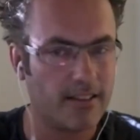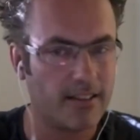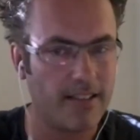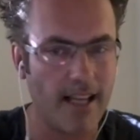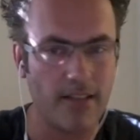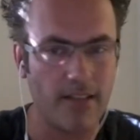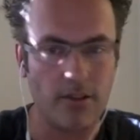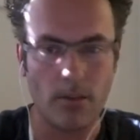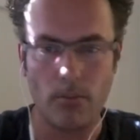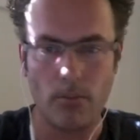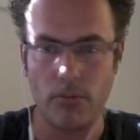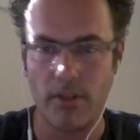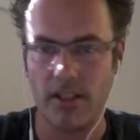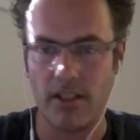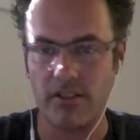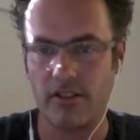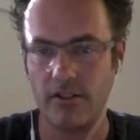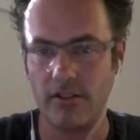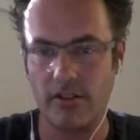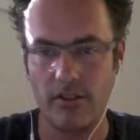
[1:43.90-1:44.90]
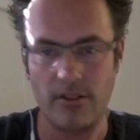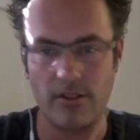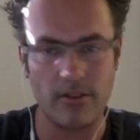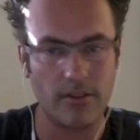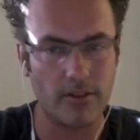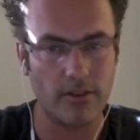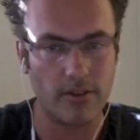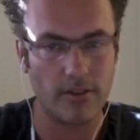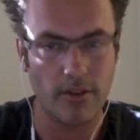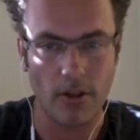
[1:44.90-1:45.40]
take some risk,
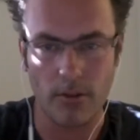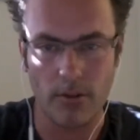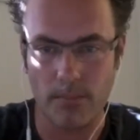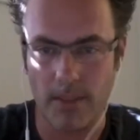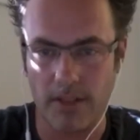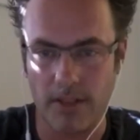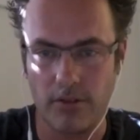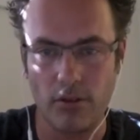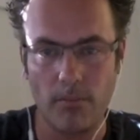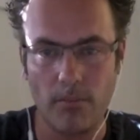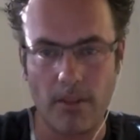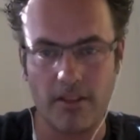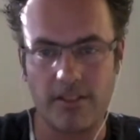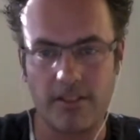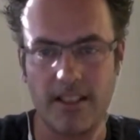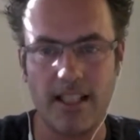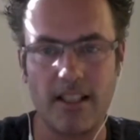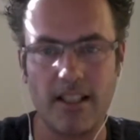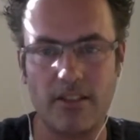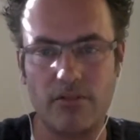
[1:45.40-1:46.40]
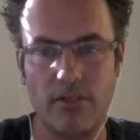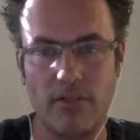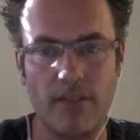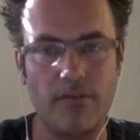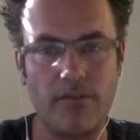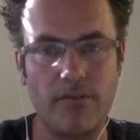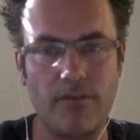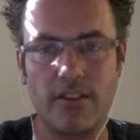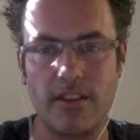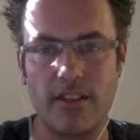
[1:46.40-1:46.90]
don't be too much
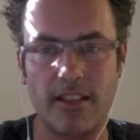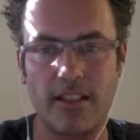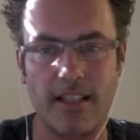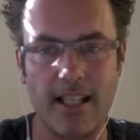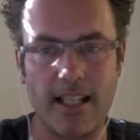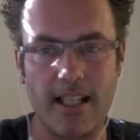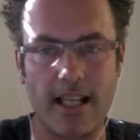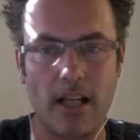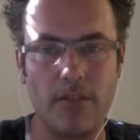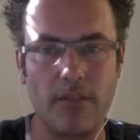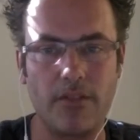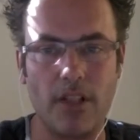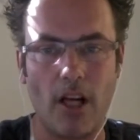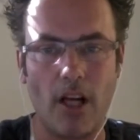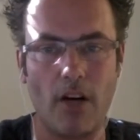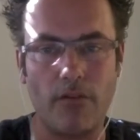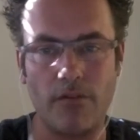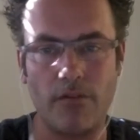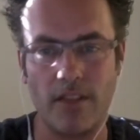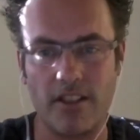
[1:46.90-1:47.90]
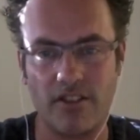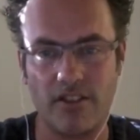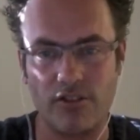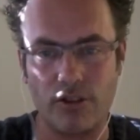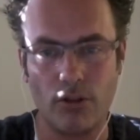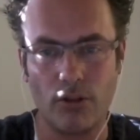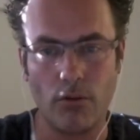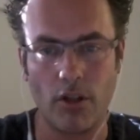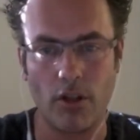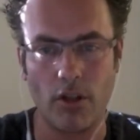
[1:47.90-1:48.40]
data-driven, get out of the office,
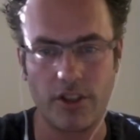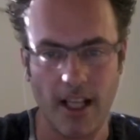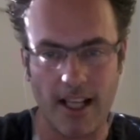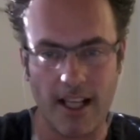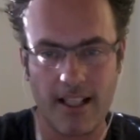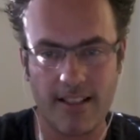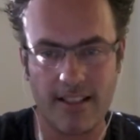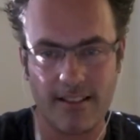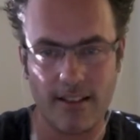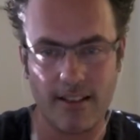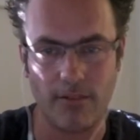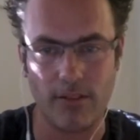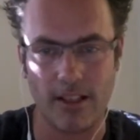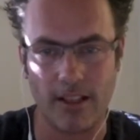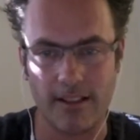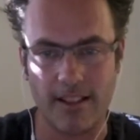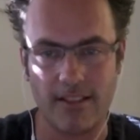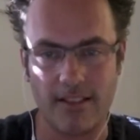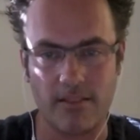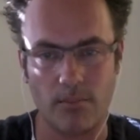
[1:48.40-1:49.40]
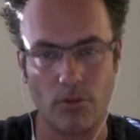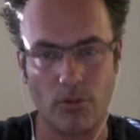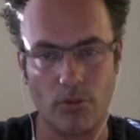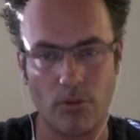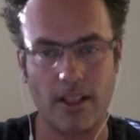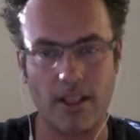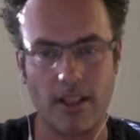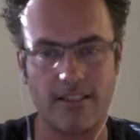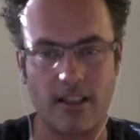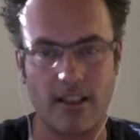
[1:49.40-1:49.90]
do or die, stuff like this, more
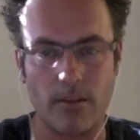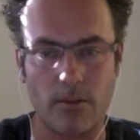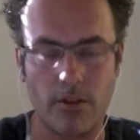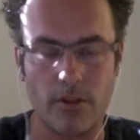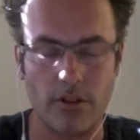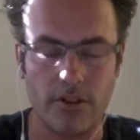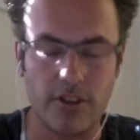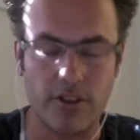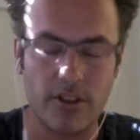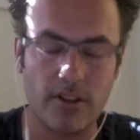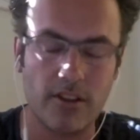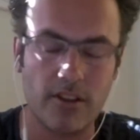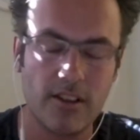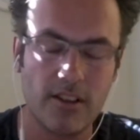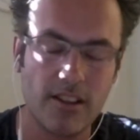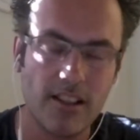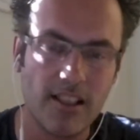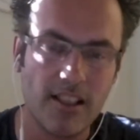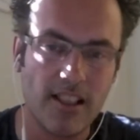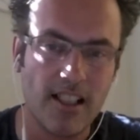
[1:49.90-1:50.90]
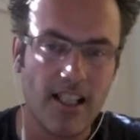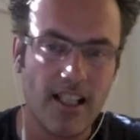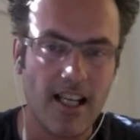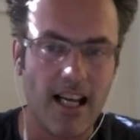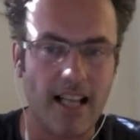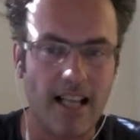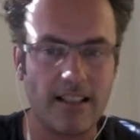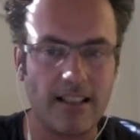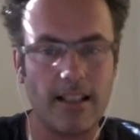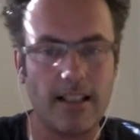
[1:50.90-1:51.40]
like startup culture.
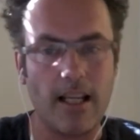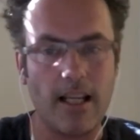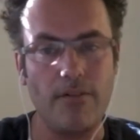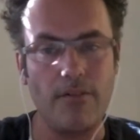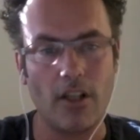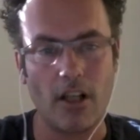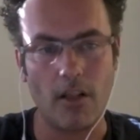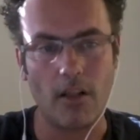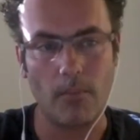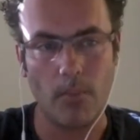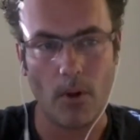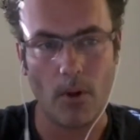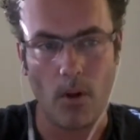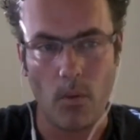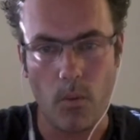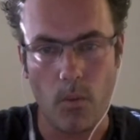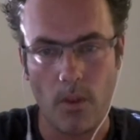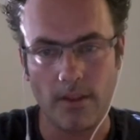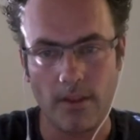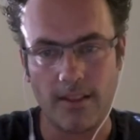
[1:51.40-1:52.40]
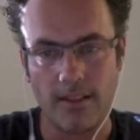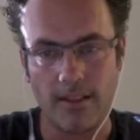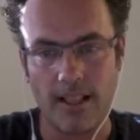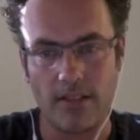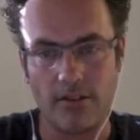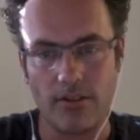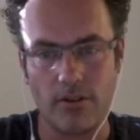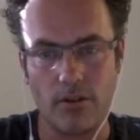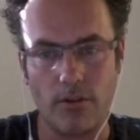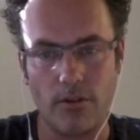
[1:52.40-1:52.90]
And then if you are above
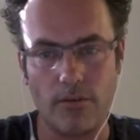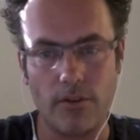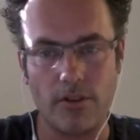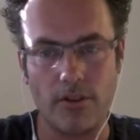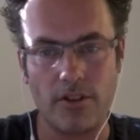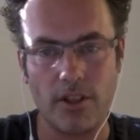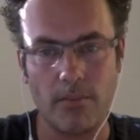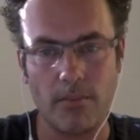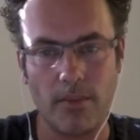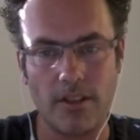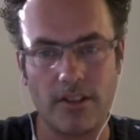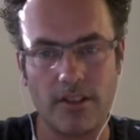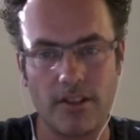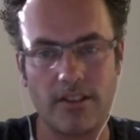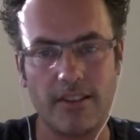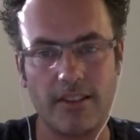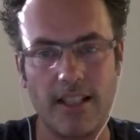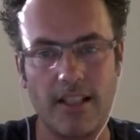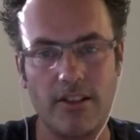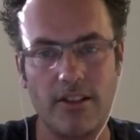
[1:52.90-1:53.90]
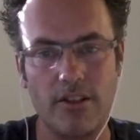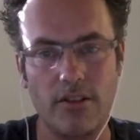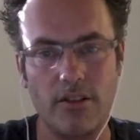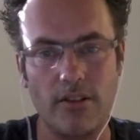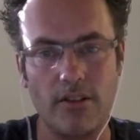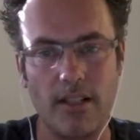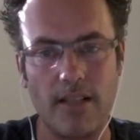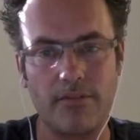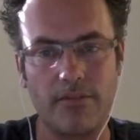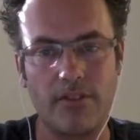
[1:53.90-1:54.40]
1,000 conversions a month, then
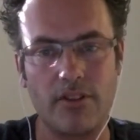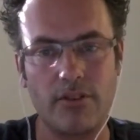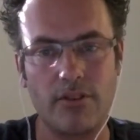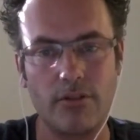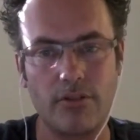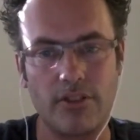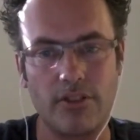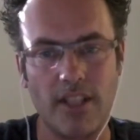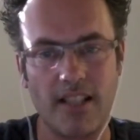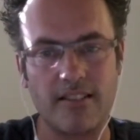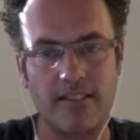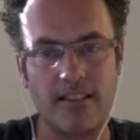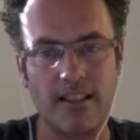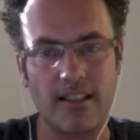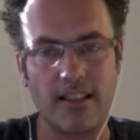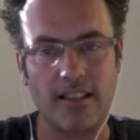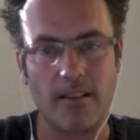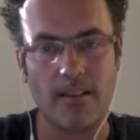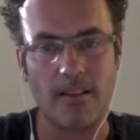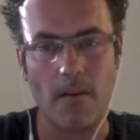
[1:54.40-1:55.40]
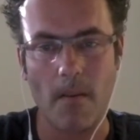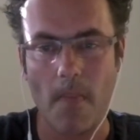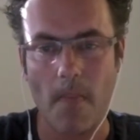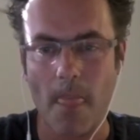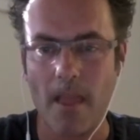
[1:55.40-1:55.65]
you have to do testing.